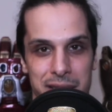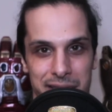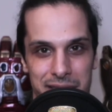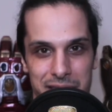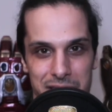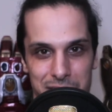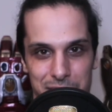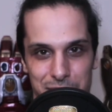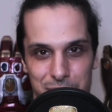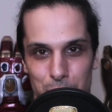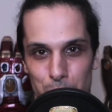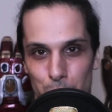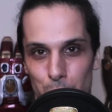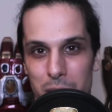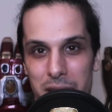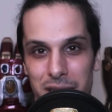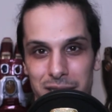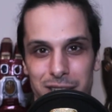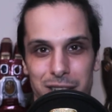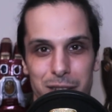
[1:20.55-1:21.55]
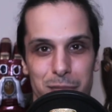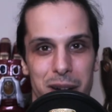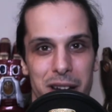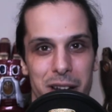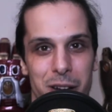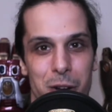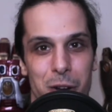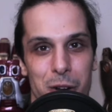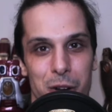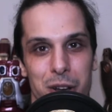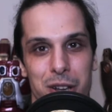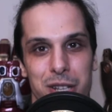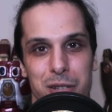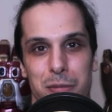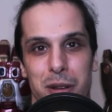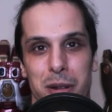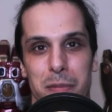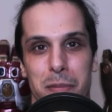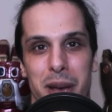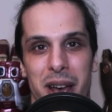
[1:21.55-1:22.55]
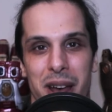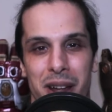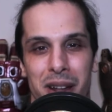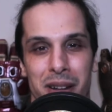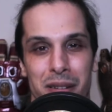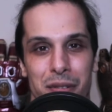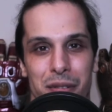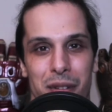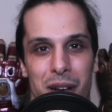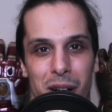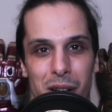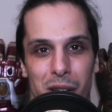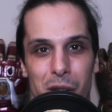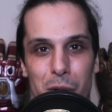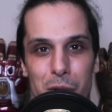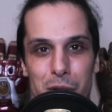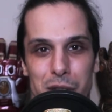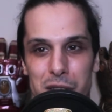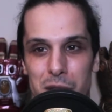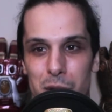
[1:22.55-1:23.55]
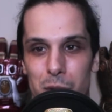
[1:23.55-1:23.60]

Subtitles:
that is directed by her husband Ben Falcone,